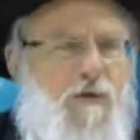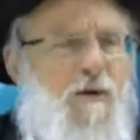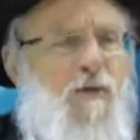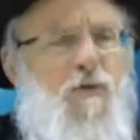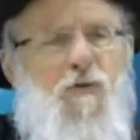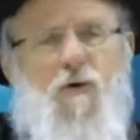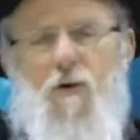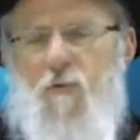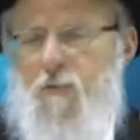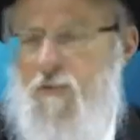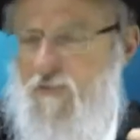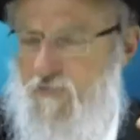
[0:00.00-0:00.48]
He
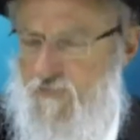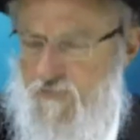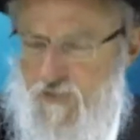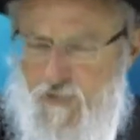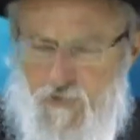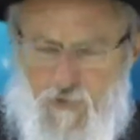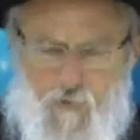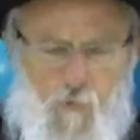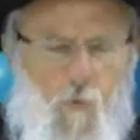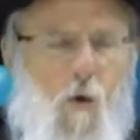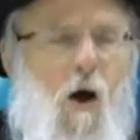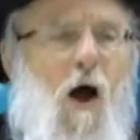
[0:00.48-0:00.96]
thought it was
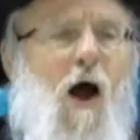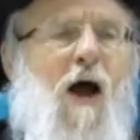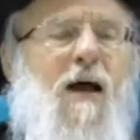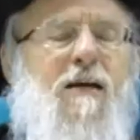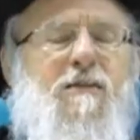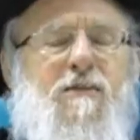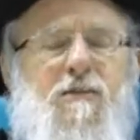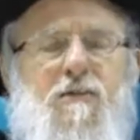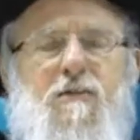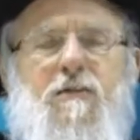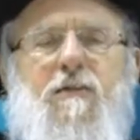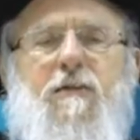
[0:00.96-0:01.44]
very
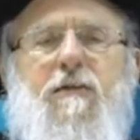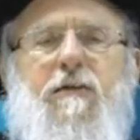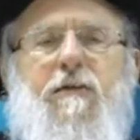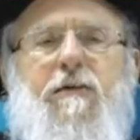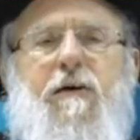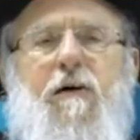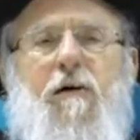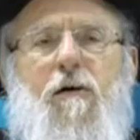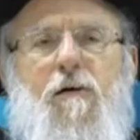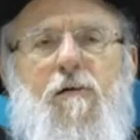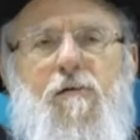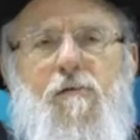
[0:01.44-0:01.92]
wise.
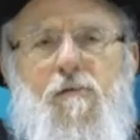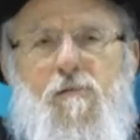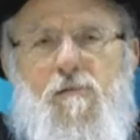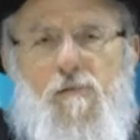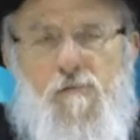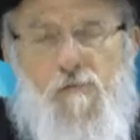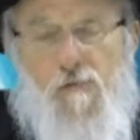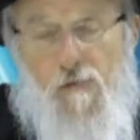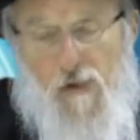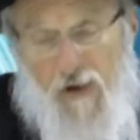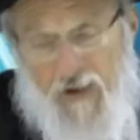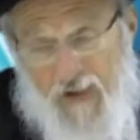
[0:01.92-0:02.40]

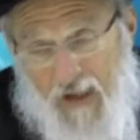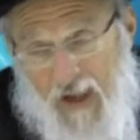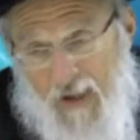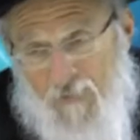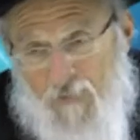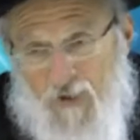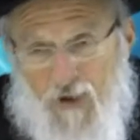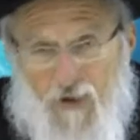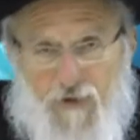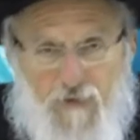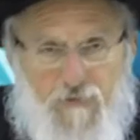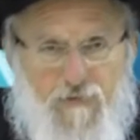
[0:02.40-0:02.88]
He came
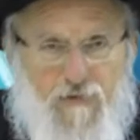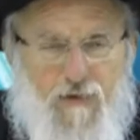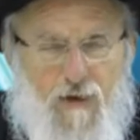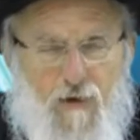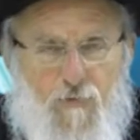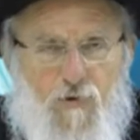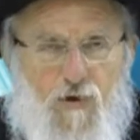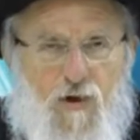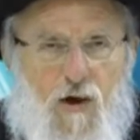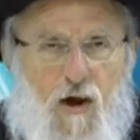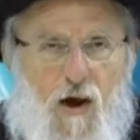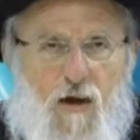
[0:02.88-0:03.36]
here,
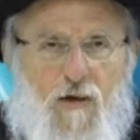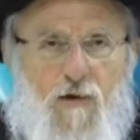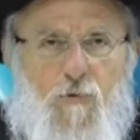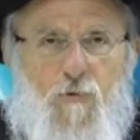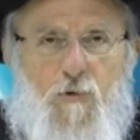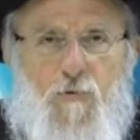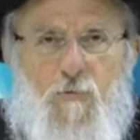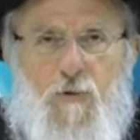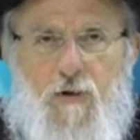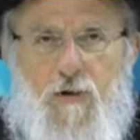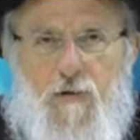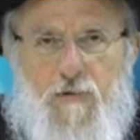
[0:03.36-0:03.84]
came here to argue
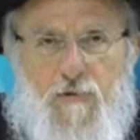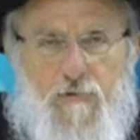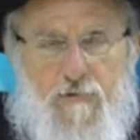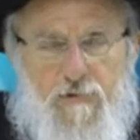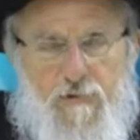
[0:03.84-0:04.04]
with me.